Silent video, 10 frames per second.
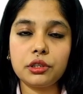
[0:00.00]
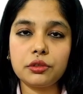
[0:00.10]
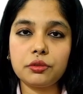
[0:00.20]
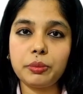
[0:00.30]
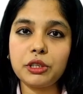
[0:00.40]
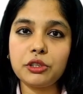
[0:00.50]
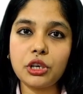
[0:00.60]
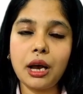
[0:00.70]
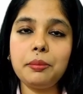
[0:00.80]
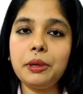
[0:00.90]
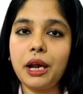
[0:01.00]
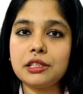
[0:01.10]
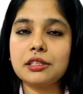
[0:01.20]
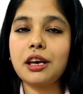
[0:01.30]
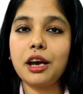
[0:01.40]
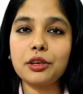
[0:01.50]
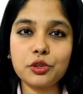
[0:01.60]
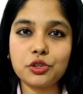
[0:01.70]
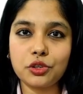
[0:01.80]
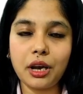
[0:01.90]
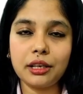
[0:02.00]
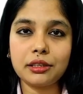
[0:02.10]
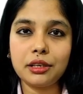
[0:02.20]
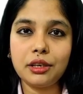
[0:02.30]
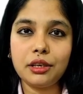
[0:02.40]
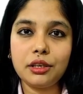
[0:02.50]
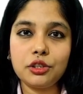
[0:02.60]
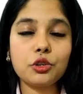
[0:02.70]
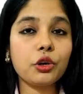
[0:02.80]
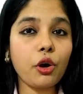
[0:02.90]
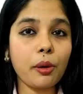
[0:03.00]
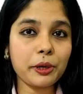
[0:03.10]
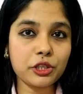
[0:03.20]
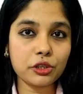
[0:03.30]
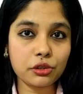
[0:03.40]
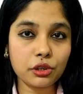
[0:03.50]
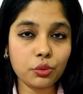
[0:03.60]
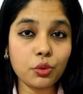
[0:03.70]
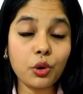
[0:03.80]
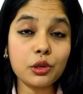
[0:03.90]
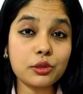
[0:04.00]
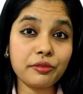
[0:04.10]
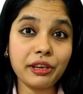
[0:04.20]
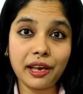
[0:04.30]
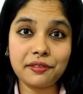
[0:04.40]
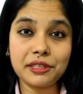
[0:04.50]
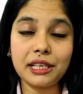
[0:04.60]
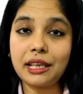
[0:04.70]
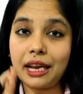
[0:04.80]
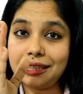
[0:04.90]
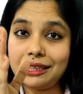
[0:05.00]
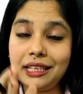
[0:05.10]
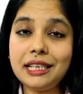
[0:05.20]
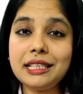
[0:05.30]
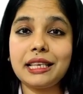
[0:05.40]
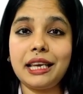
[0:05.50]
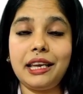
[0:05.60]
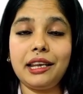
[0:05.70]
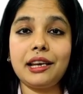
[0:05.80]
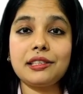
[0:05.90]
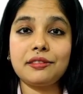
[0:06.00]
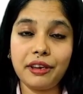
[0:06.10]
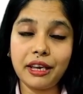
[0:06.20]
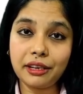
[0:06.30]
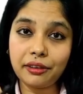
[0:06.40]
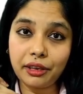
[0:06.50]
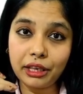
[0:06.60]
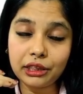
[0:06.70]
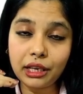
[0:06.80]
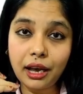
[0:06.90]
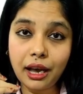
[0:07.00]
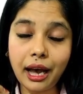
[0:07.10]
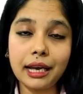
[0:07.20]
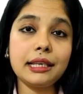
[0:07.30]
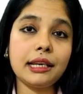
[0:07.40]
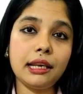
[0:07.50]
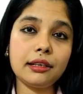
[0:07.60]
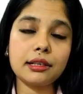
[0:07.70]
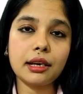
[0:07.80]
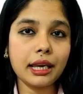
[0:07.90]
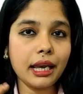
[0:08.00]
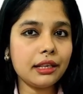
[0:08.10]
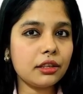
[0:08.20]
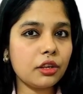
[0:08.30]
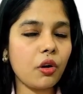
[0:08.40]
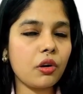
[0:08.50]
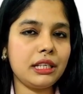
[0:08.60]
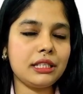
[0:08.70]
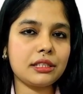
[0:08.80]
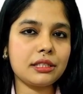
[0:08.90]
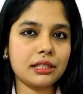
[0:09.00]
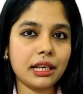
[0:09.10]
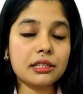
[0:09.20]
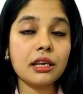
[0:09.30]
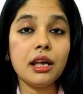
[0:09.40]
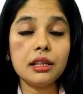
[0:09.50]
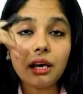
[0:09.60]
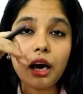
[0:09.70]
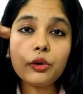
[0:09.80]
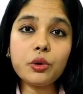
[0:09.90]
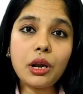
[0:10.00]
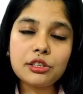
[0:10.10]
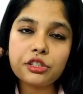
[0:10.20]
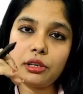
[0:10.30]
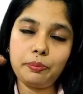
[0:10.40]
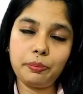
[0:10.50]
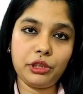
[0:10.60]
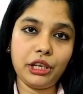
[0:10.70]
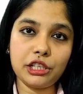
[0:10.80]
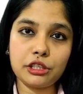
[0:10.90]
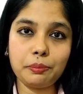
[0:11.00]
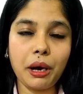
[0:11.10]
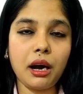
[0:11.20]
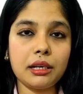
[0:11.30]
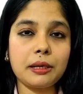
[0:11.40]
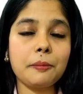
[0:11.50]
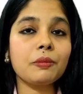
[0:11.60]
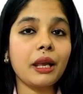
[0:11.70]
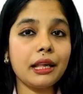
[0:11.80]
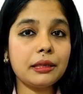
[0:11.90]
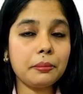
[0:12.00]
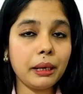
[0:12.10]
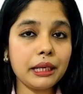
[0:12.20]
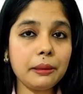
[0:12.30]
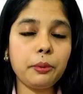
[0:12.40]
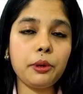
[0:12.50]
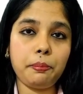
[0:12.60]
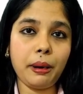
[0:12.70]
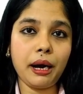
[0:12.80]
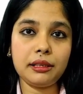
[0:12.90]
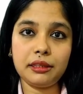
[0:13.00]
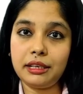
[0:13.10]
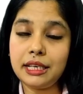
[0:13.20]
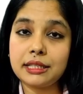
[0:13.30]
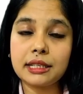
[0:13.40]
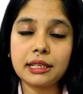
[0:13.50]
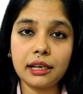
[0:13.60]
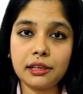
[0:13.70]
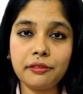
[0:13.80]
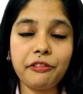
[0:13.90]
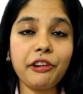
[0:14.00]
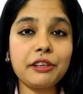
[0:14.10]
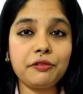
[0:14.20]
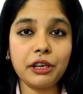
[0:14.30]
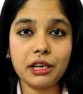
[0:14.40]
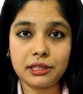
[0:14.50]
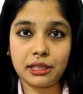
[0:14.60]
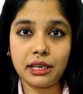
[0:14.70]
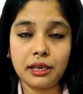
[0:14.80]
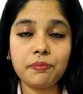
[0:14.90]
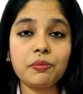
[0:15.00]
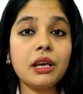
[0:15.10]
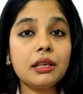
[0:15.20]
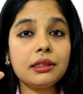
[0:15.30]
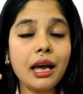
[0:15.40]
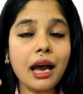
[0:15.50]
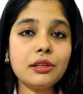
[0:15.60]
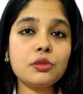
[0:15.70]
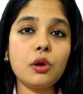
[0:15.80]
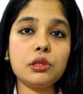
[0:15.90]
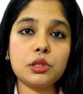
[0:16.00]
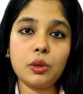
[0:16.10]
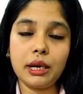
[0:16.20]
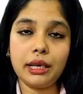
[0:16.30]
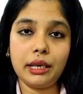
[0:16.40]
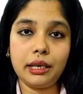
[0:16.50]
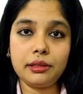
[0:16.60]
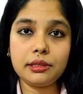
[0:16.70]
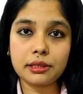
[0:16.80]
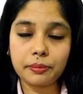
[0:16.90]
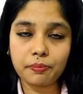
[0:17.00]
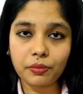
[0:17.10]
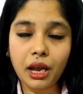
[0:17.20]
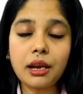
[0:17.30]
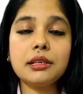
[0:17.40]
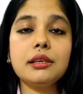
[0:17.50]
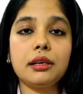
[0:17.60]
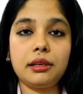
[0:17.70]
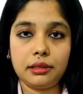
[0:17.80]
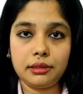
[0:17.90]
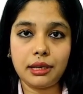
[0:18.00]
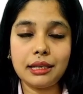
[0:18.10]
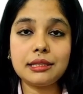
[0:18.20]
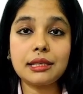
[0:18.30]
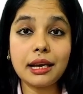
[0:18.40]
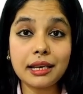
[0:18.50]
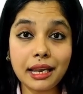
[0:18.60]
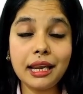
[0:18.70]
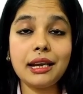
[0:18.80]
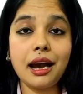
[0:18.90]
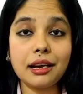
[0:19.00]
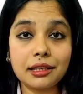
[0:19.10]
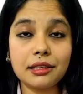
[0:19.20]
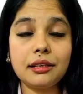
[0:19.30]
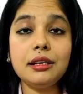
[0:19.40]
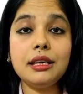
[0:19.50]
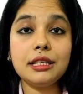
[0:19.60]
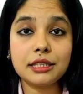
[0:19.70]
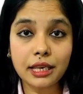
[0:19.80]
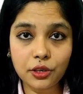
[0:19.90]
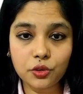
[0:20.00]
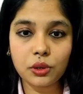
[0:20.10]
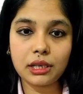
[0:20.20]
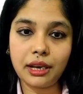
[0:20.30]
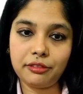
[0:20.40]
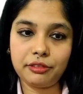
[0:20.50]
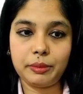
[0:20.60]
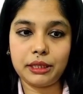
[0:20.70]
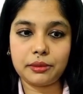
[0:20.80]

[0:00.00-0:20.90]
Punjab, Rajasthan, Gujarat. During Operation Sindoor, also we have seen that these areas were in the high alert. Again, in the northeastern states, the Arunachal Pradesh part and the Manipur part, the recent conflict we are seeing, that is also that is again under the central government.